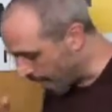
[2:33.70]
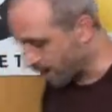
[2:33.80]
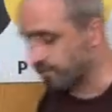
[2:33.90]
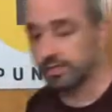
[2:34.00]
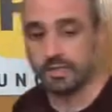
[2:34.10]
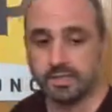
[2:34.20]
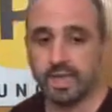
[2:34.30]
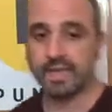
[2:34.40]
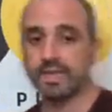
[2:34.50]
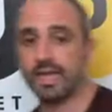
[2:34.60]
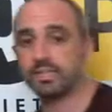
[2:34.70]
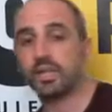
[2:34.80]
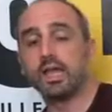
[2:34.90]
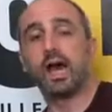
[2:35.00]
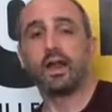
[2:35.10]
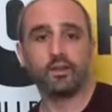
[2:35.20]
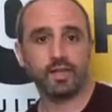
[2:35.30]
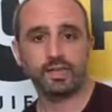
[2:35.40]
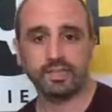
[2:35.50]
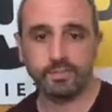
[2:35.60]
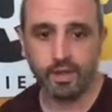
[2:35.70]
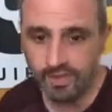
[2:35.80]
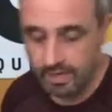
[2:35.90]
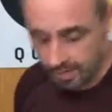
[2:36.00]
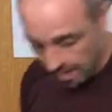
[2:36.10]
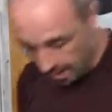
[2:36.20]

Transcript: back foot to stay engaged. I know you can't see my feet,